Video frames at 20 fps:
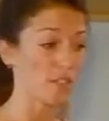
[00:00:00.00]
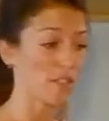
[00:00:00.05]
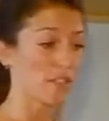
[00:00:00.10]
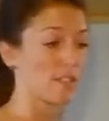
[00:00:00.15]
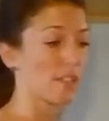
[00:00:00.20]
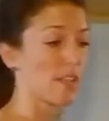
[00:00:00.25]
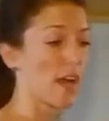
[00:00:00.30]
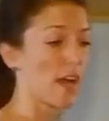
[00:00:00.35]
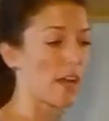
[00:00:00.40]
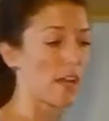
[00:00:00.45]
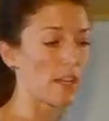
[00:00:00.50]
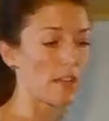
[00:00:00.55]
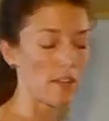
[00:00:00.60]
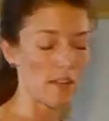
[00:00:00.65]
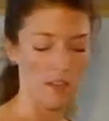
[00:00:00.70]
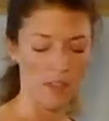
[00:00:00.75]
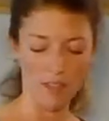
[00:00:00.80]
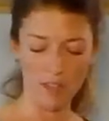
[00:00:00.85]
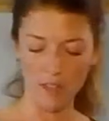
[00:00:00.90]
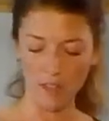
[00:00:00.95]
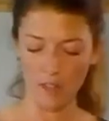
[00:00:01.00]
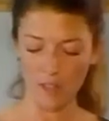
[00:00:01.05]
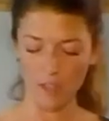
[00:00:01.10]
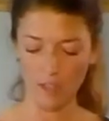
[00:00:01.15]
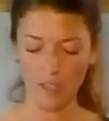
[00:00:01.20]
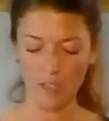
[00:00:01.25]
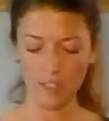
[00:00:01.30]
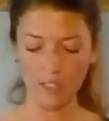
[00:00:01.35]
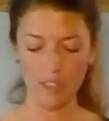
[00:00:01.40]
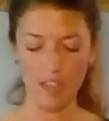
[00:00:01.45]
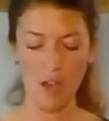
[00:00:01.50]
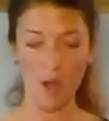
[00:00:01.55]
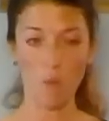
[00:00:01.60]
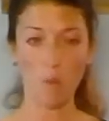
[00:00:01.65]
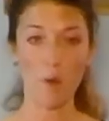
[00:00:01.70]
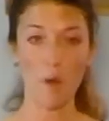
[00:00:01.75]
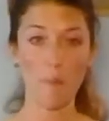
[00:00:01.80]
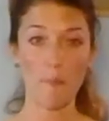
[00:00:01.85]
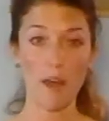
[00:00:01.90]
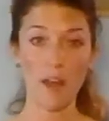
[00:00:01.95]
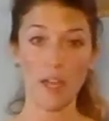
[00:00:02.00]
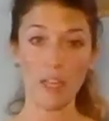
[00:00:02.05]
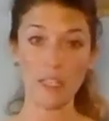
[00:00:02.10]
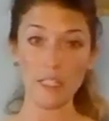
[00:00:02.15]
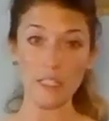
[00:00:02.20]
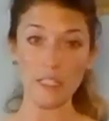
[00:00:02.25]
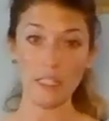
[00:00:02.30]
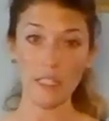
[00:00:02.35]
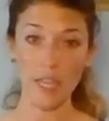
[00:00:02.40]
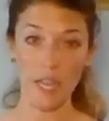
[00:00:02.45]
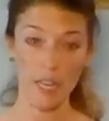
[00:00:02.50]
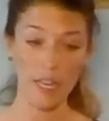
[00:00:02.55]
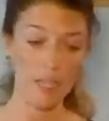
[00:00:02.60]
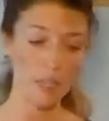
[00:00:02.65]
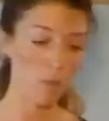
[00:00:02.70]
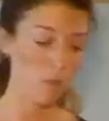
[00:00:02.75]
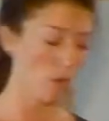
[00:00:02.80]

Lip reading: to the side because I want my tidy